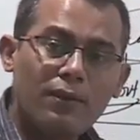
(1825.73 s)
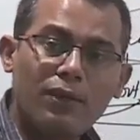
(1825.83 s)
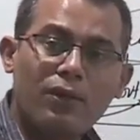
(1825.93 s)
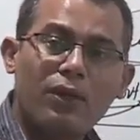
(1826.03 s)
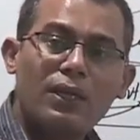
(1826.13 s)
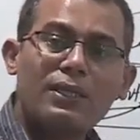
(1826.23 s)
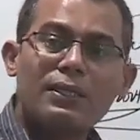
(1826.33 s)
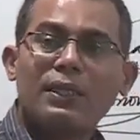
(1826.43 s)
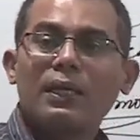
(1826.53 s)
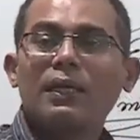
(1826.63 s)
we call it
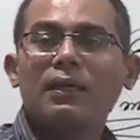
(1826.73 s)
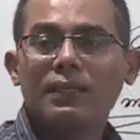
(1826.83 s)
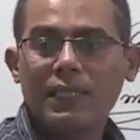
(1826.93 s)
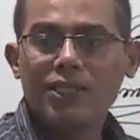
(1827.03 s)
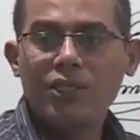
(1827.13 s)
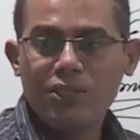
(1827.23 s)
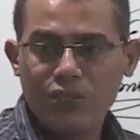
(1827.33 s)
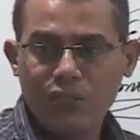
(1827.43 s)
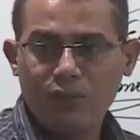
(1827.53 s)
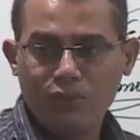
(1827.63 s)

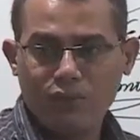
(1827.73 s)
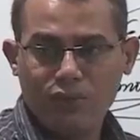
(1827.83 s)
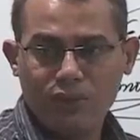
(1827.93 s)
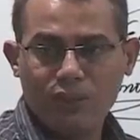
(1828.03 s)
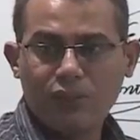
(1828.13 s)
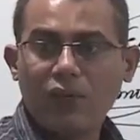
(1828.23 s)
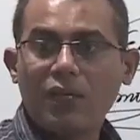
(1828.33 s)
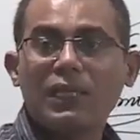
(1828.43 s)
tangential forces or